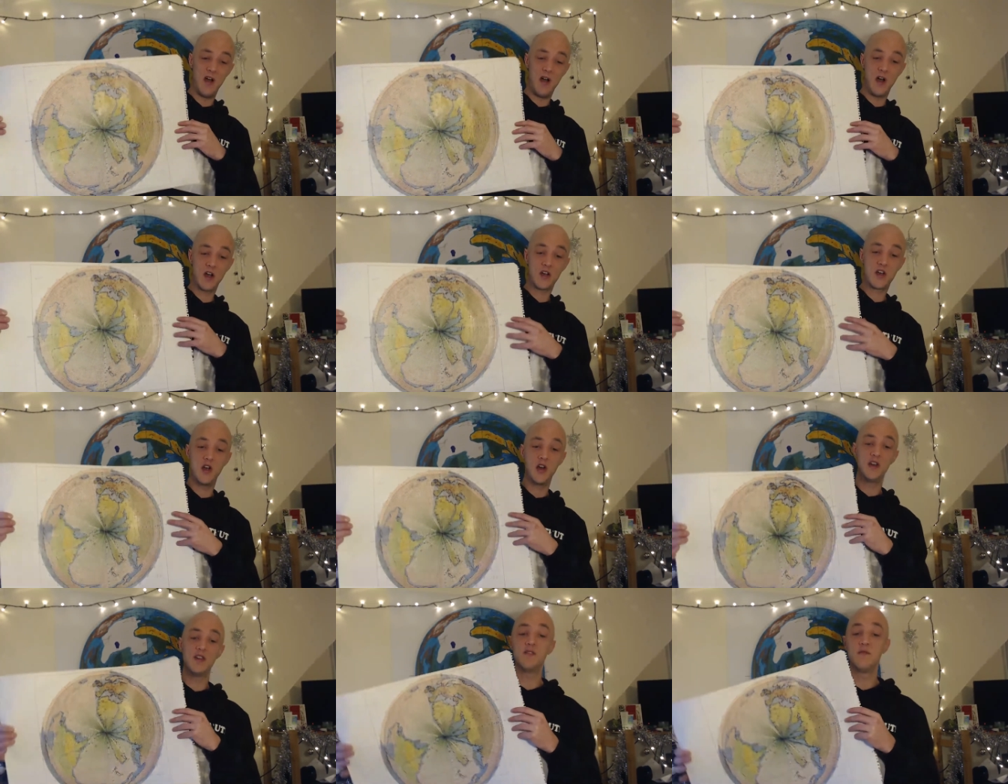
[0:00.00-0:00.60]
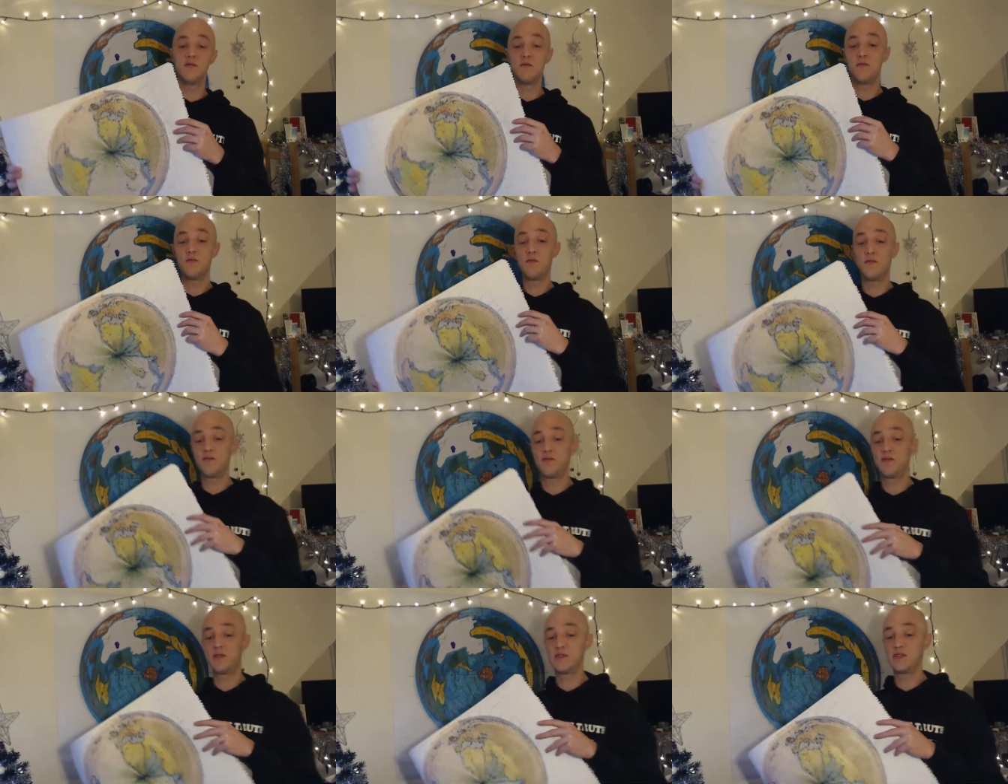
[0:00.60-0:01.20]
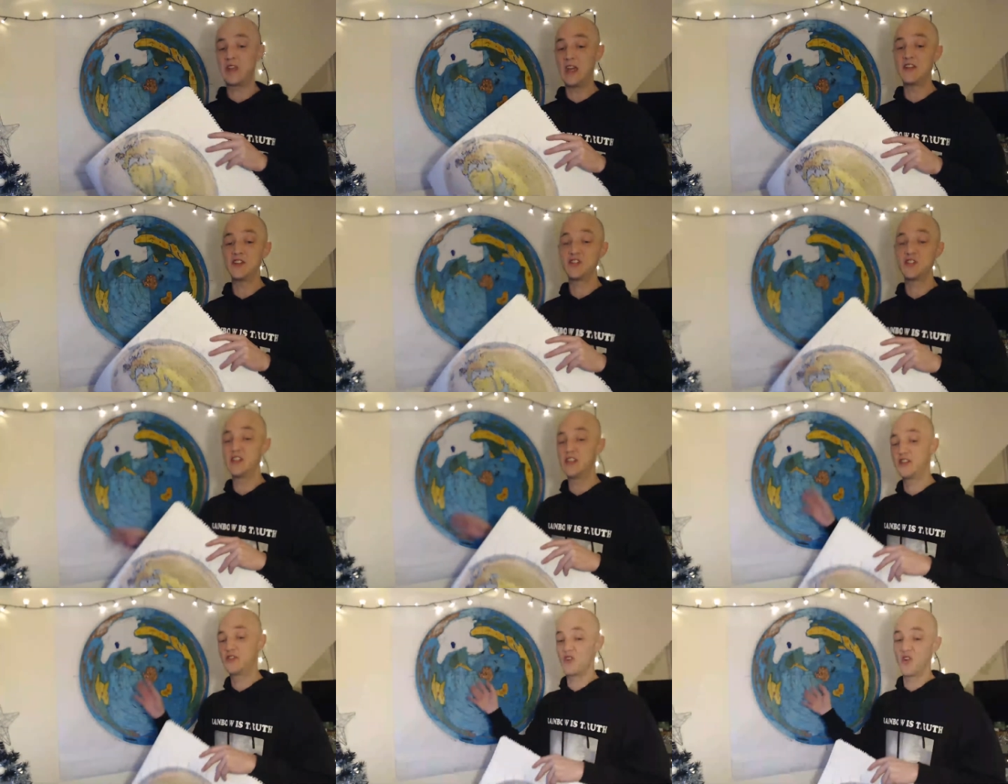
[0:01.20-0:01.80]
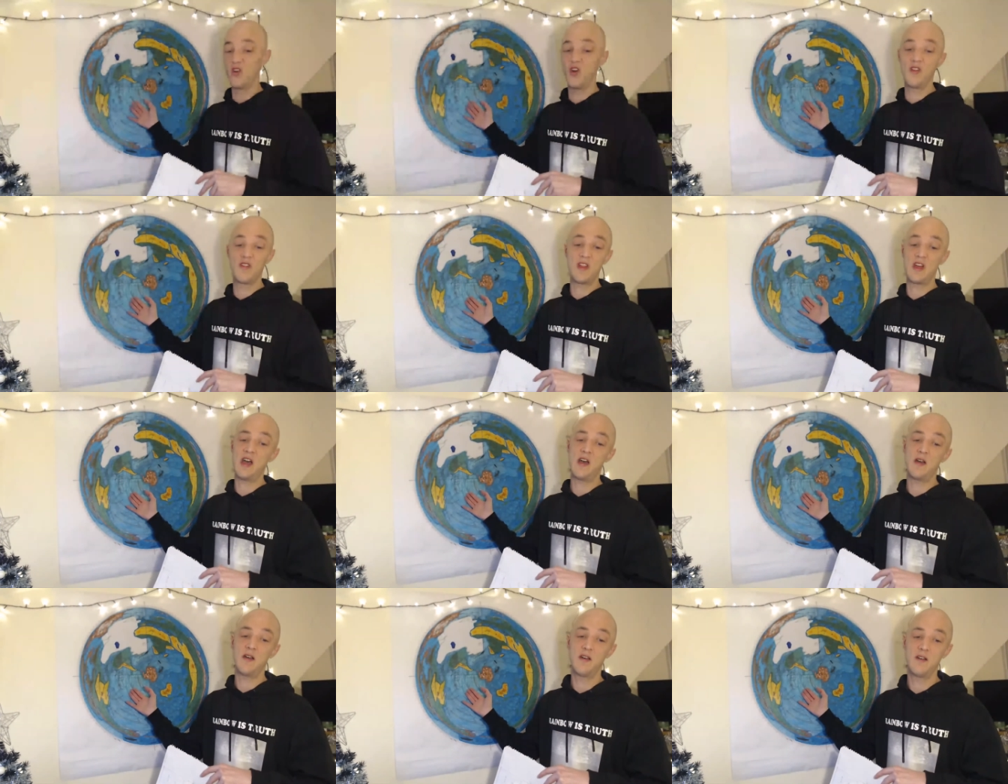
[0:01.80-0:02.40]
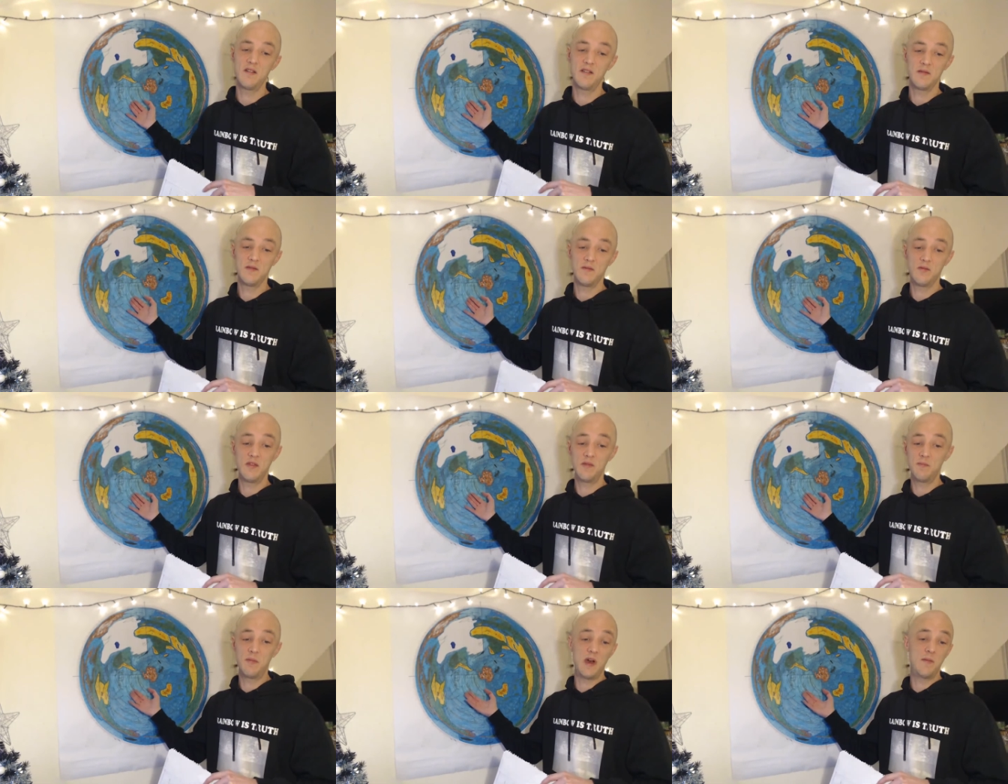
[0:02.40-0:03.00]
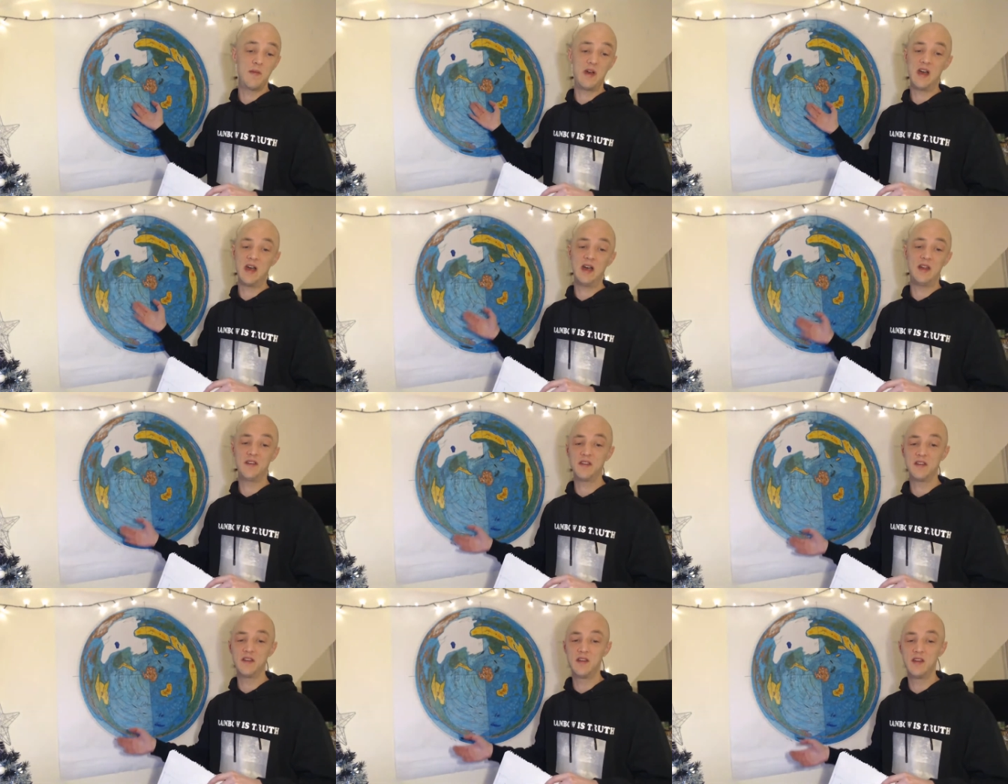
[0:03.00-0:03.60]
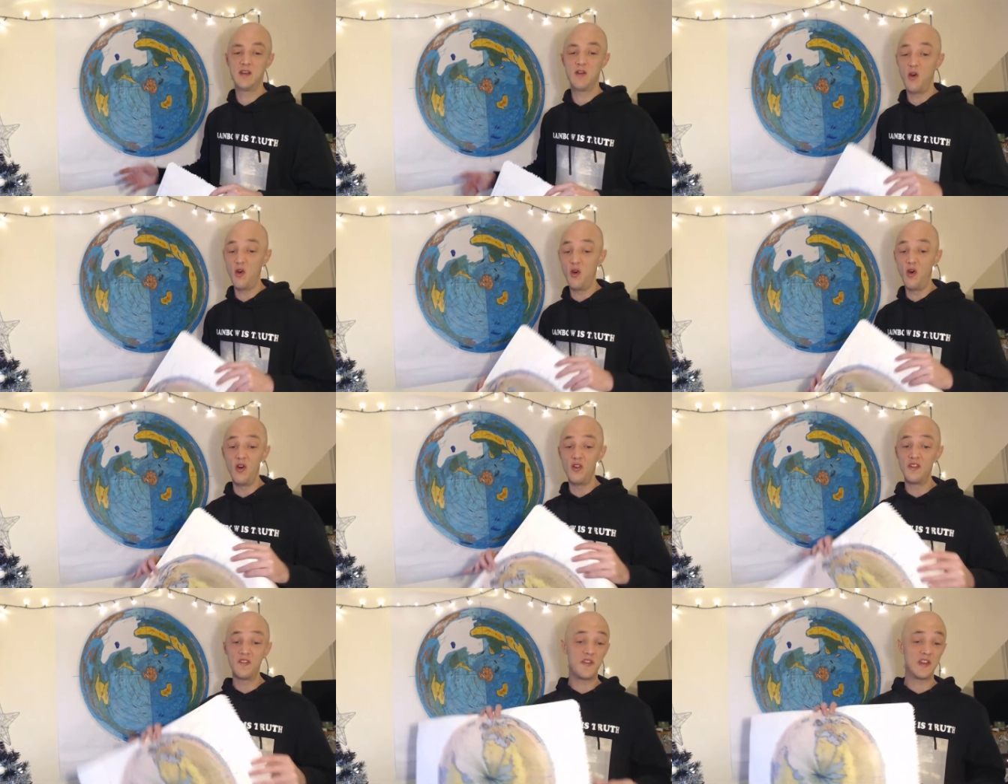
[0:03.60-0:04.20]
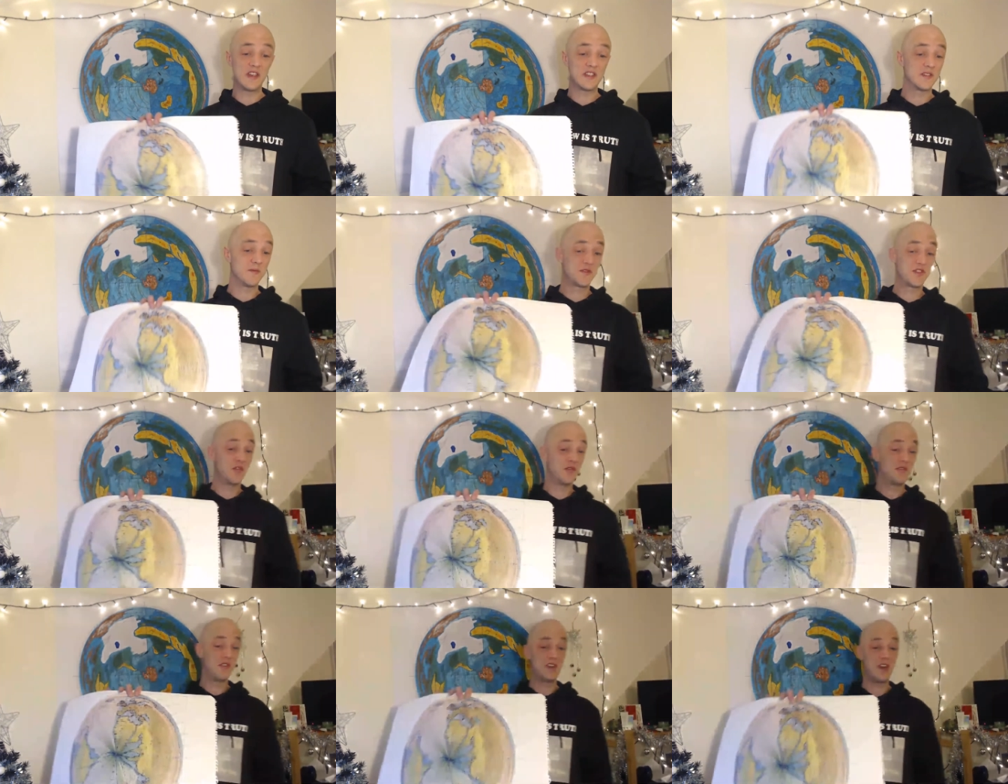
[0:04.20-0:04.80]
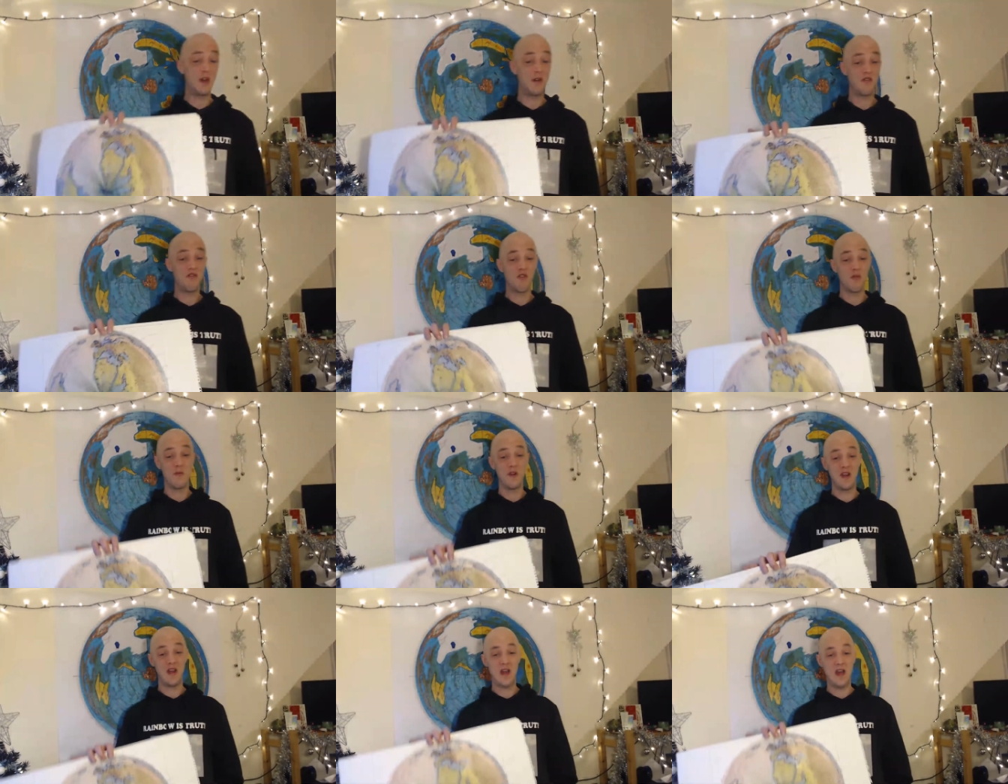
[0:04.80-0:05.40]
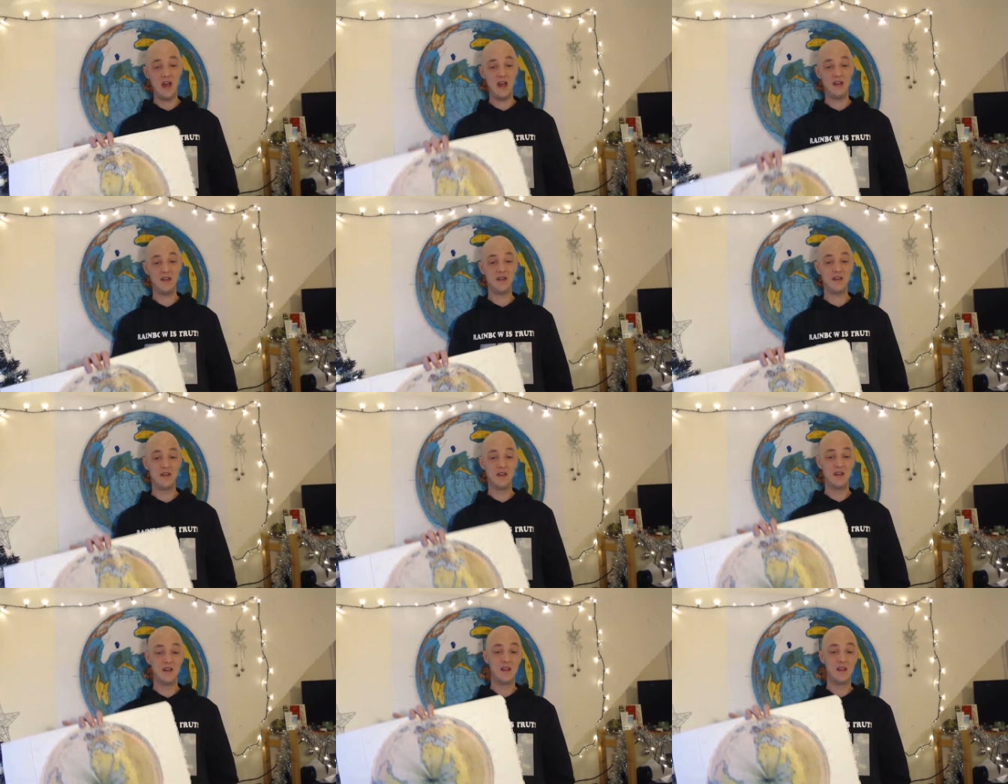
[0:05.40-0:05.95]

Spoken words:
I couldn't potentially draw that by my hand. All the things I'm showing you now are drawn by hand.